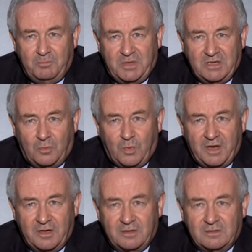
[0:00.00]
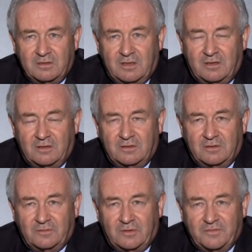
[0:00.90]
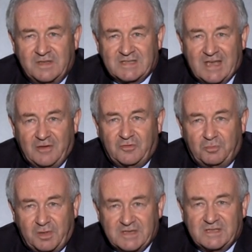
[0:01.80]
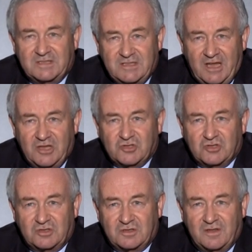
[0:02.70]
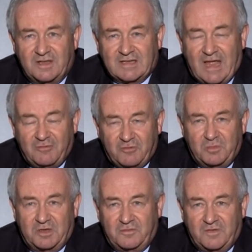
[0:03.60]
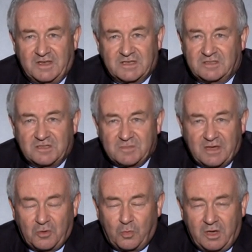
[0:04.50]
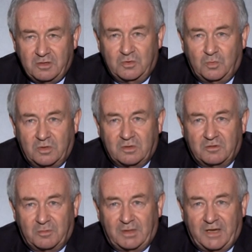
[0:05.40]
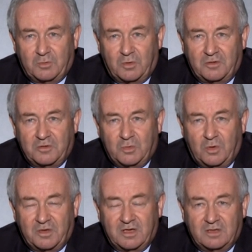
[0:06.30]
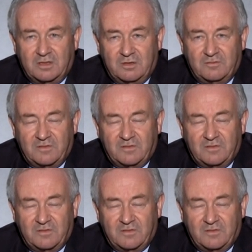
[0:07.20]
be aware of this ever-present danger that everybody faces. It doesn't matter where you work on the plant, whether you work in